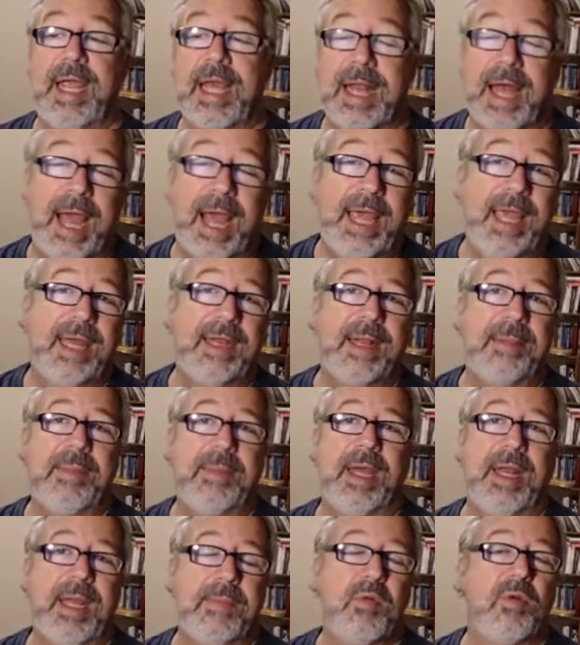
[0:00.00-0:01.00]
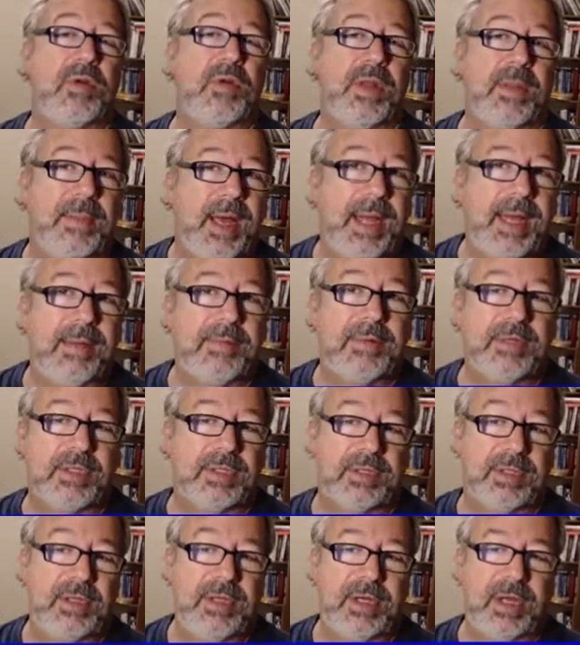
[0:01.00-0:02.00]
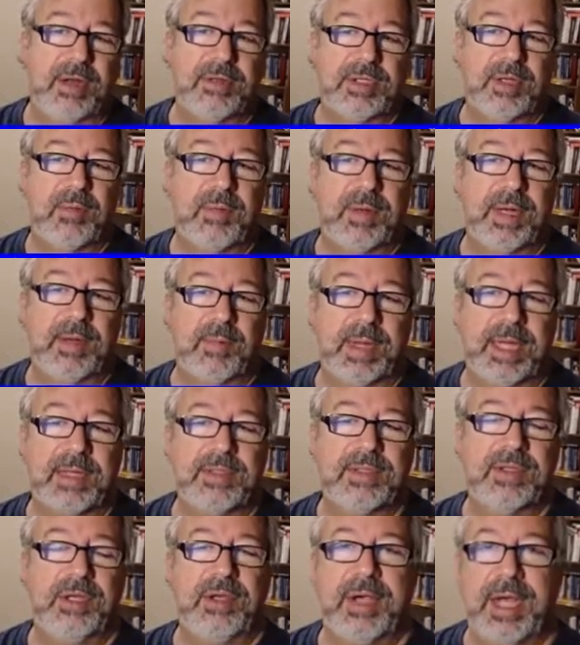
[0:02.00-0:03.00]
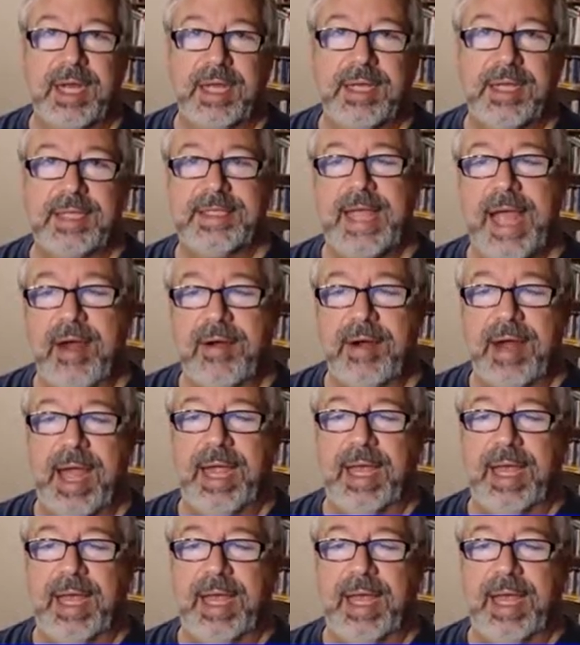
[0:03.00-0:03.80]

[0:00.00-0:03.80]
And I end up getting more of the money, which is, you know, it's a win-win. So you get a discount, I